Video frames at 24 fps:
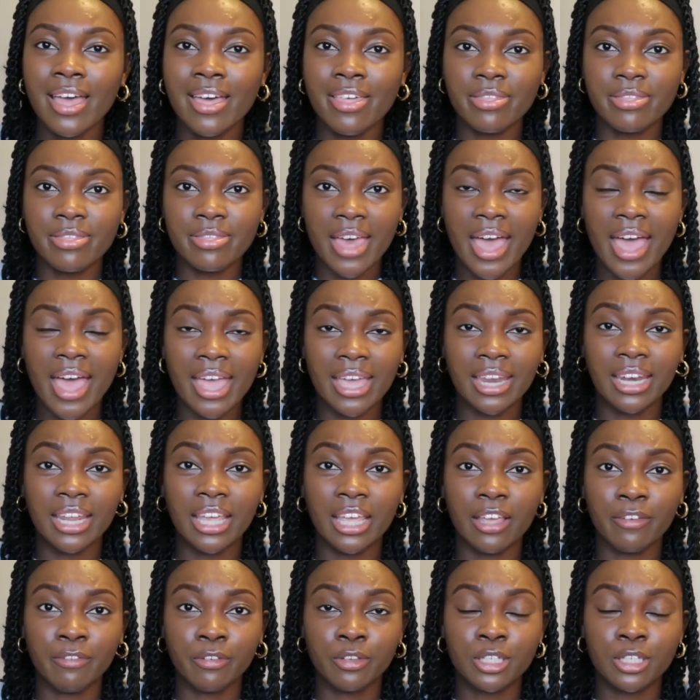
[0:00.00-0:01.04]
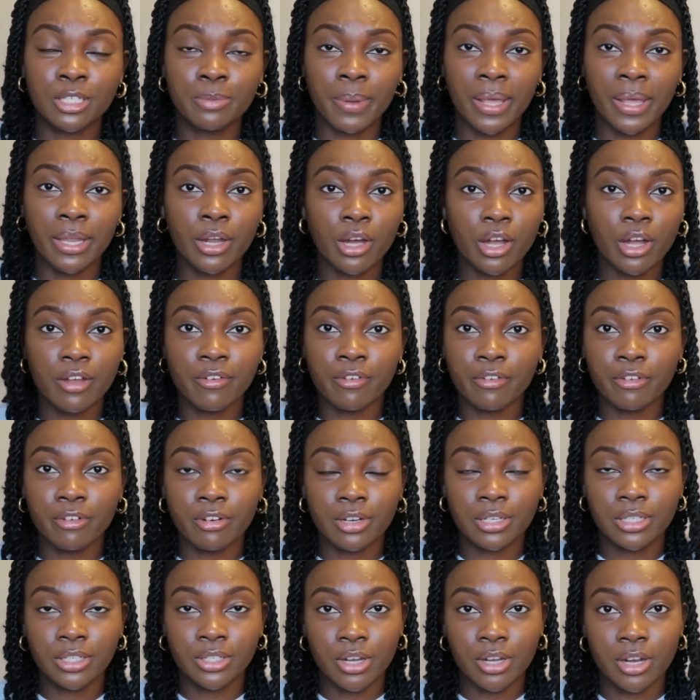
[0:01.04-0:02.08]
Then if you spend over
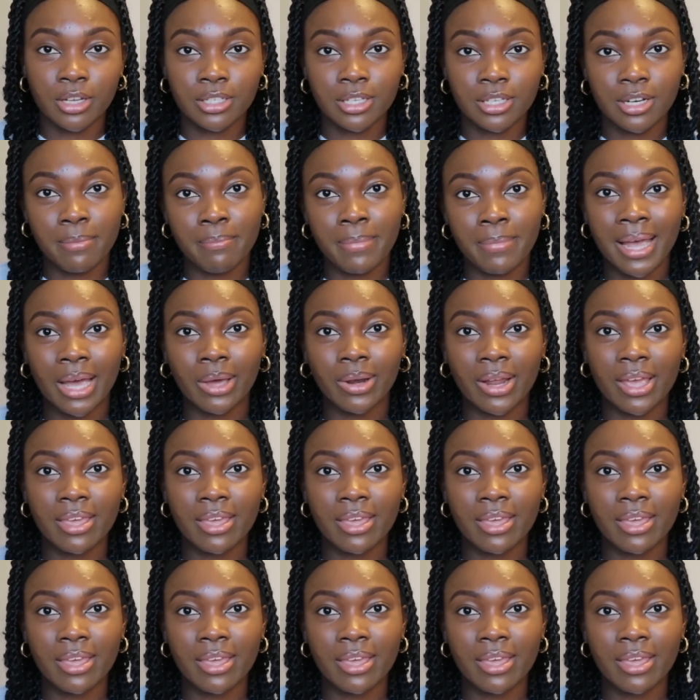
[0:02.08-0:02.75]
a certain amount,